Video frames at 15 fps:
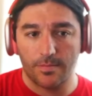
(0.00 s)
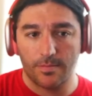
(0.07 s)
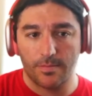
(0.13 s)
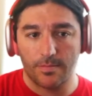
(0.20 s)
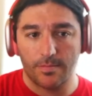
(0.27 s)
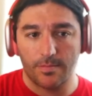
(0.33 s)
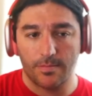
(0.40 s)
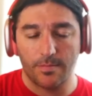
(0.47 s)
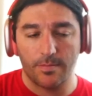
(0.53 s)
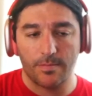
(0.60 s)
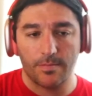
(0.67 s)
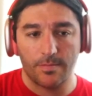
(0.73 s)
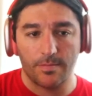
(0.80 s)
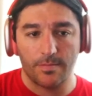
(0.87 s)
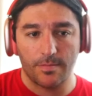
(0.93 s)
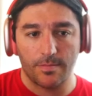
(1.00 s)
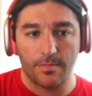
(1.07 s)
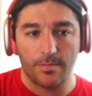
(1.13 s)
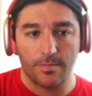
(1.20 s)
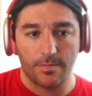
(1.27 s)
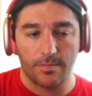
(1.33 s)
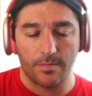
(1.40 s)

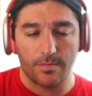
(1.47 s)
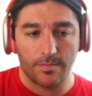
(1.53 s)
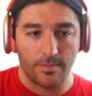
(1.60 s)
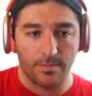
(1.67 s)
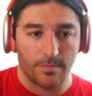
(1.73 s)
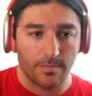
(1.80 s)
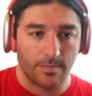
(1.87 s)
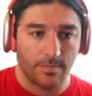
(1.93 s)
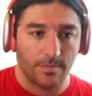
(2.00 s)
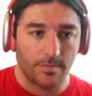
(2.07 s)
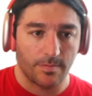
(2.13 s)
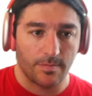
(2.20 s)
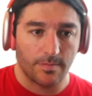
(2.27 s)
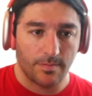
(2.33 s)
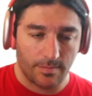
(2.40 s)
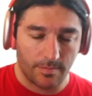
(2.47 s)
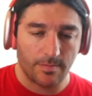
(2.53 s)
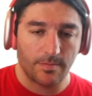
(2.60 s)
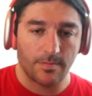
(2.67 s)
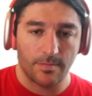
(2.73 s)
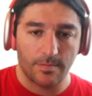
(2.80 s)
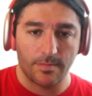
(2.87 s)

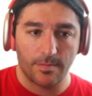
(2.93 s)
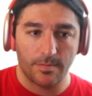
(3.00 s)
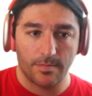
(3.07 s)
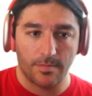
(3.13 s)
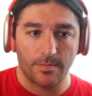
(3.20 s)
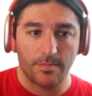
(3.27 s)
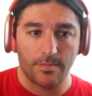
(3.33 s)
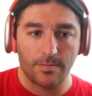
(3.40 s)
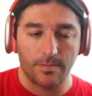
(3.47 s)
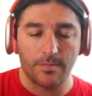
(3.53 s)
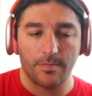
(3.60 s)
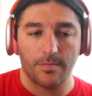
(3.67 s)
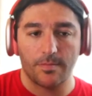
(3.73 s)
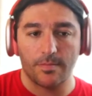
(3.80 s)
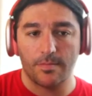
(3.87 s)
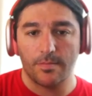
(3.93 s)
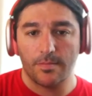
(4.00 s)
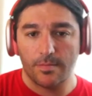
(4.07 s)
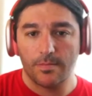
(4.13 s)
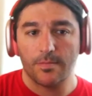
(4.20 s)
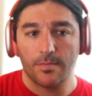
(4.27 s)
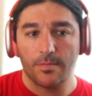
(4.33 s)

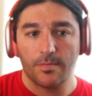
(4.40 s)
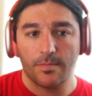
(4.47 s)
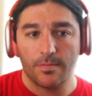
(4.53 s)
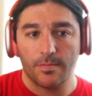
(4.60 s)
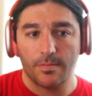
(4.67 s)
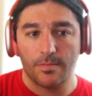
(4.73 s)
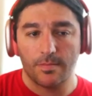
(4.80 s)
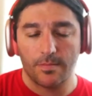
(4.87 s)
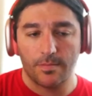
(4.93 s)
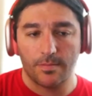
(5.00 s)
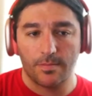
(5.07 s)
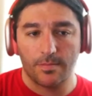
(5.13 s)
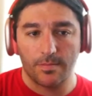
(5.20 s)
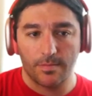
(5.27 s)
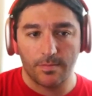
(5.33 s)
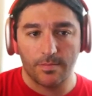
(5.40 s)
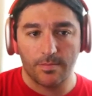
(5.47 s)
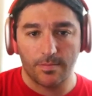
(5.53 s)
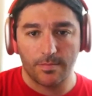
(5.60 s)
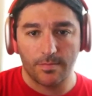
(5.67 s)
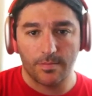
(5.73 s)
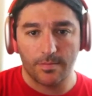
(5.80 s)

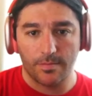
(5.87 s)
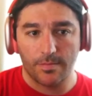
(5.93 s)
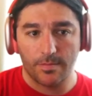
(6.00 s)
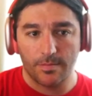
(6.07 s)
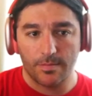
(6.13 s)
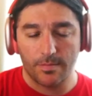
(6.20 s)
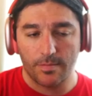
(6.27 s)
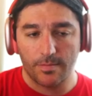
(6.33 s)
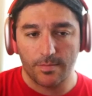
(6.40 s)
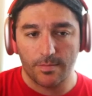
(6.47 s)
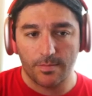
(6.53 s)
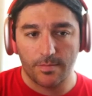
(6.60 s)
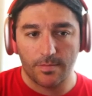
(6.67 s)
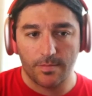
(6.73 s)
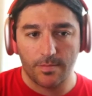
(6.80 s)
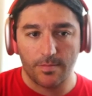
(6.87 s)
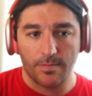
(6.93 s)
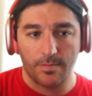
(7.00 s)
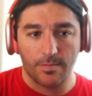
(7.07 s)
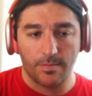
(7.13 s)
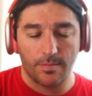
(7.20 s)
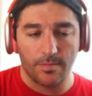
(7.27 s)

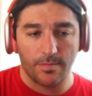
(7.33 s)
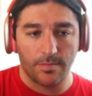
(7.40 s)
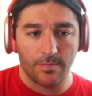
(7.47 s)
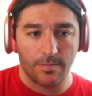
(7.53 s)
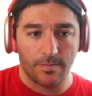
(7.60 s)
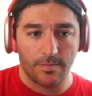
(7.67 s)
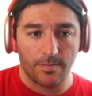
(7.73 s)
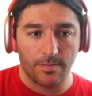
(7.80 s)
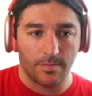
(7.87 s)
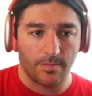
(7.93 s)
No words are spoken by the person on screen.